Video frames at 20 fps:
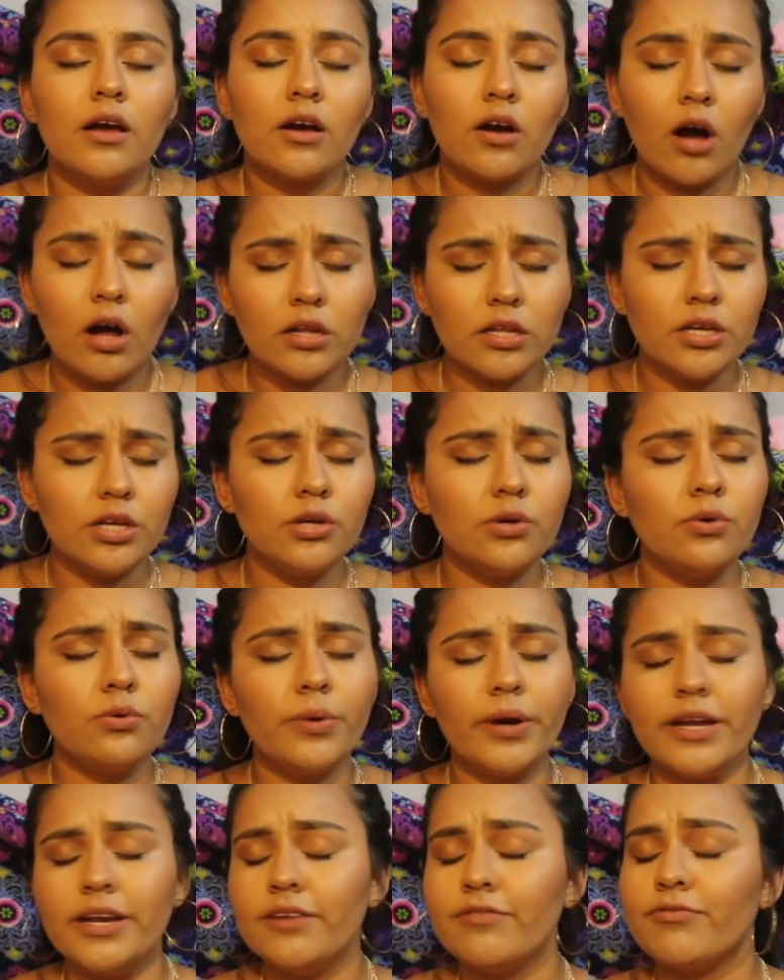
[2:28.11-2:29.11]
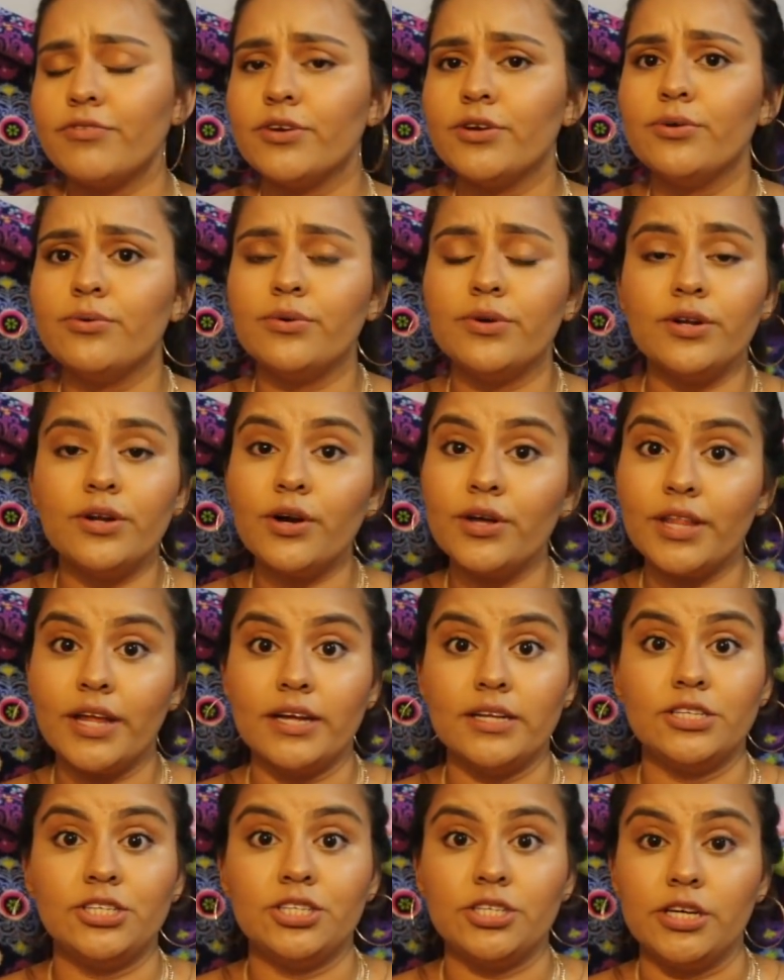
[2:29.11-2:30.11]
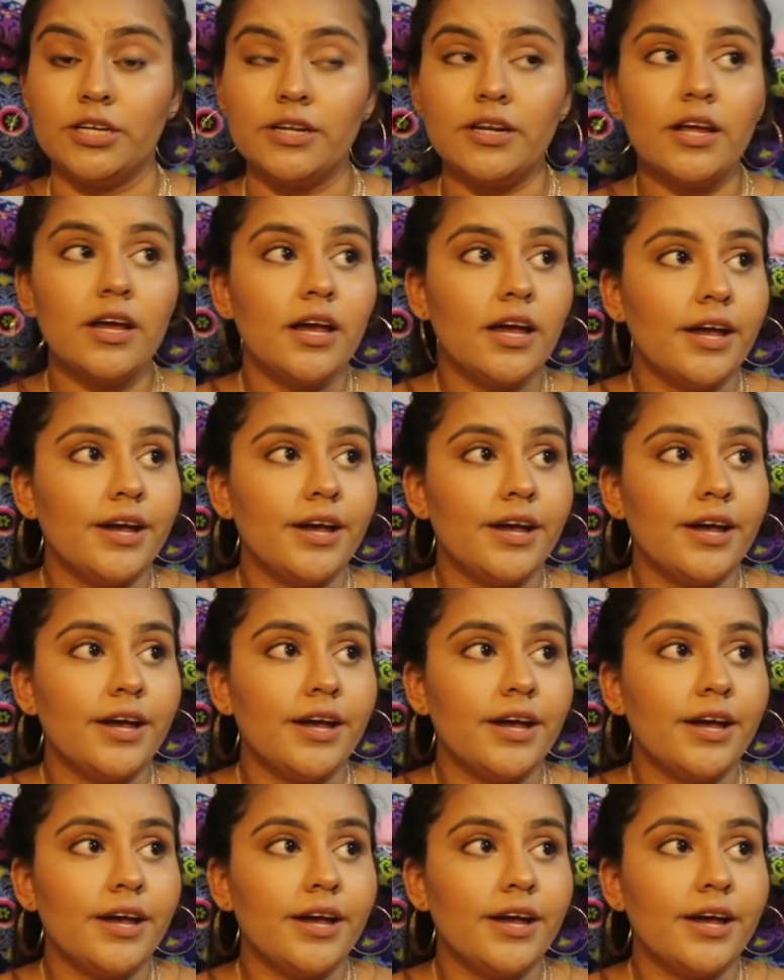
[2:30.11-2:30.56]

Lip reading: calling you and waiting for you and all that shit.